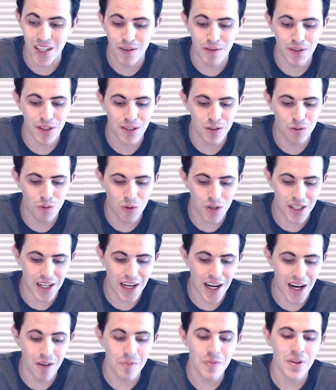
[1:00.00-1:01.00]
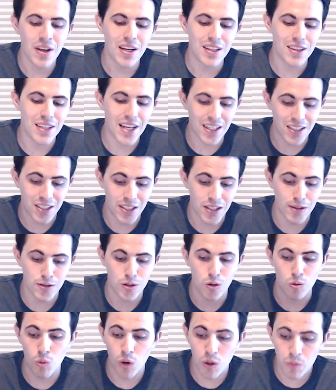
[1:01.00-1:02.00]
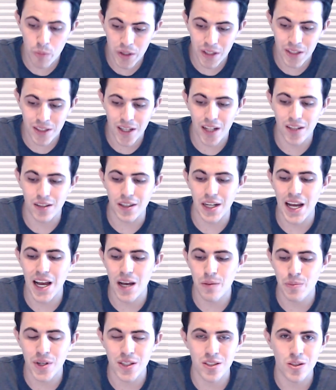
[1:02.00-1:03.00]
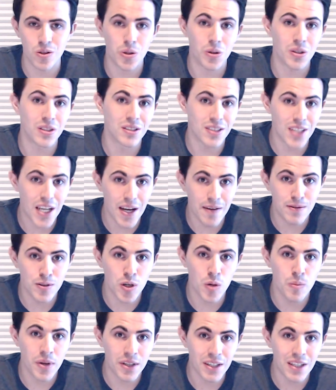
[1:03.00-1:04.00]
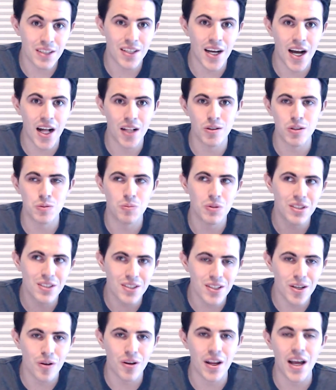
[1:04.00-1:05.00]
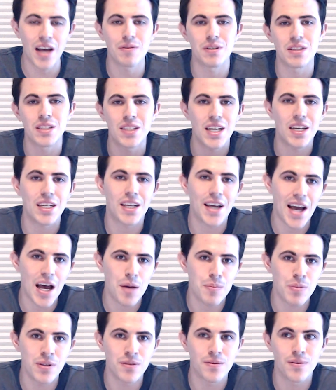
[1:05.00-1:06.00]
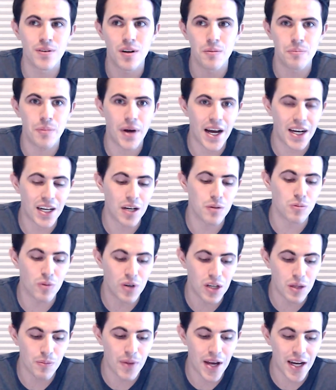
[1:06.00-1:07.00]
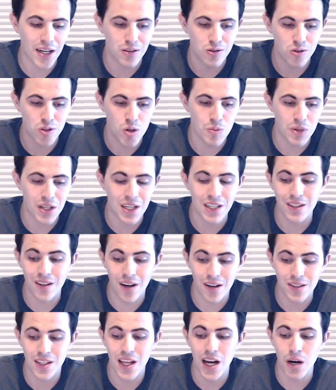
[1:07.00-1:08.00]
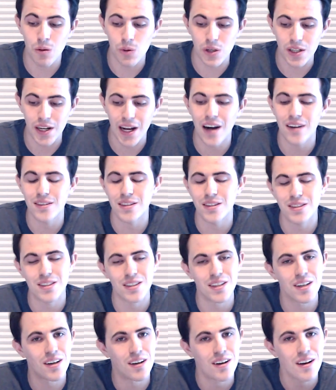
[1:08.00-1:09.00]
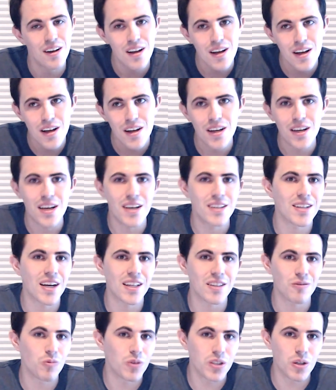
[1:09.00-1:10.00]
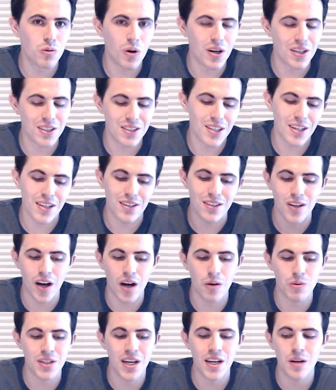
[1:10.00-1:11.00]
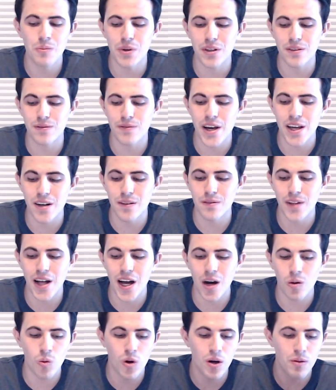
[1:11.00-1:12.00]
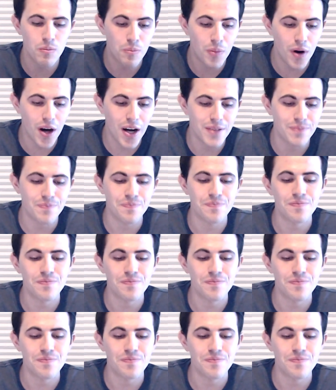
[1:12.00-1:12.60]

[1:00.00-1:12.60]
it doesn't work out. Next year, it's a $1 million cap hit, so you can save $2 million. But still, to have a dead cap hit for a backup running back, assuming he does not work out this year, is not what you want to see. So I was not a big fan of that one, but